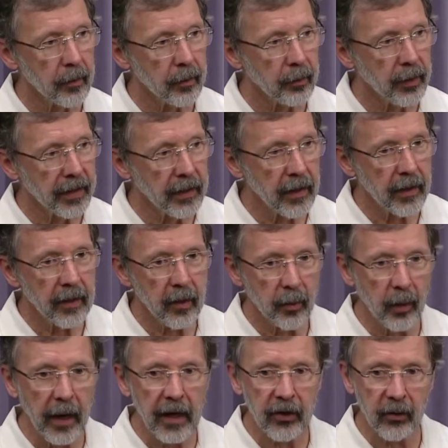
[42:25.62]
But the
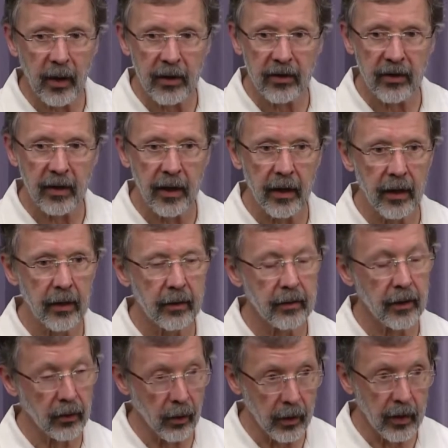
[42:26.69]
brain trust there,
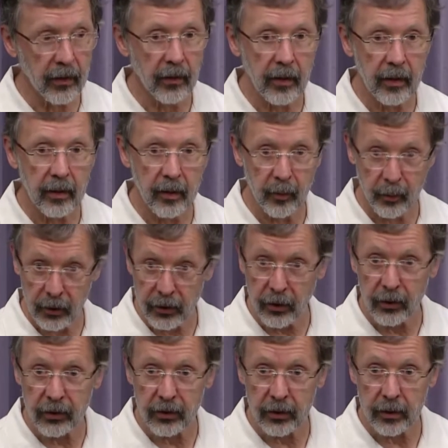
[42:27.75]
according to the, the
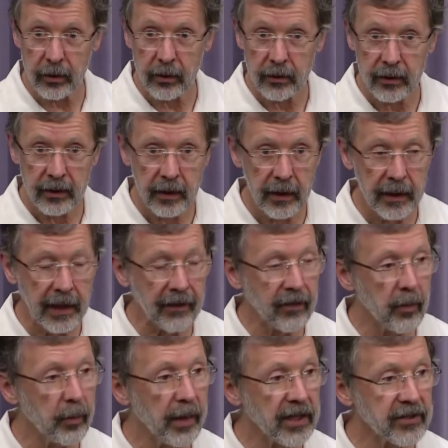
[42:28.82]
producer, gave
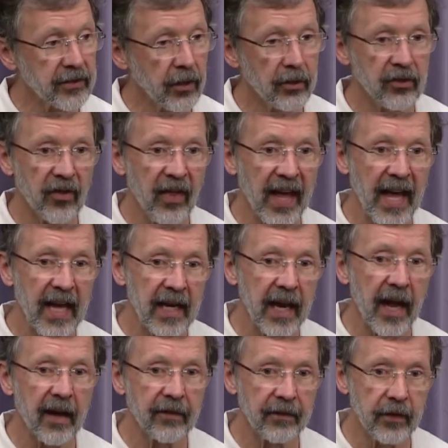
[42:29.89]
the best notes they had
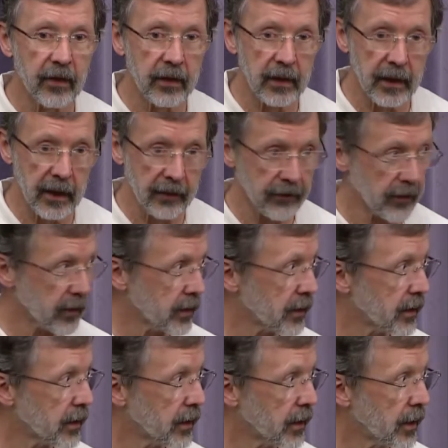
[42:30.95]
ever given.
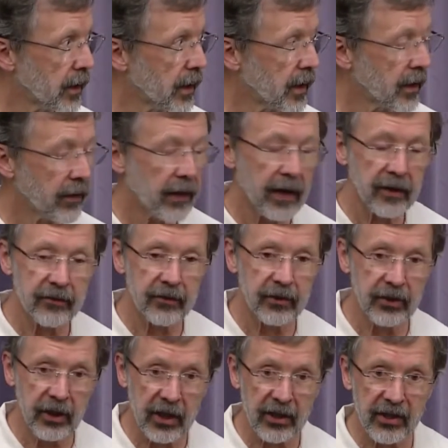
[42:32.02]
That is,
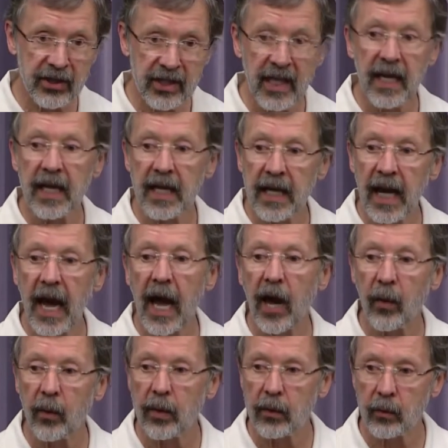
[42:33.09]
just seeing
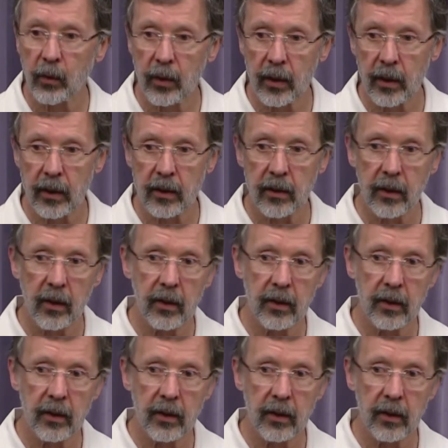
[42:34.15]
how it worked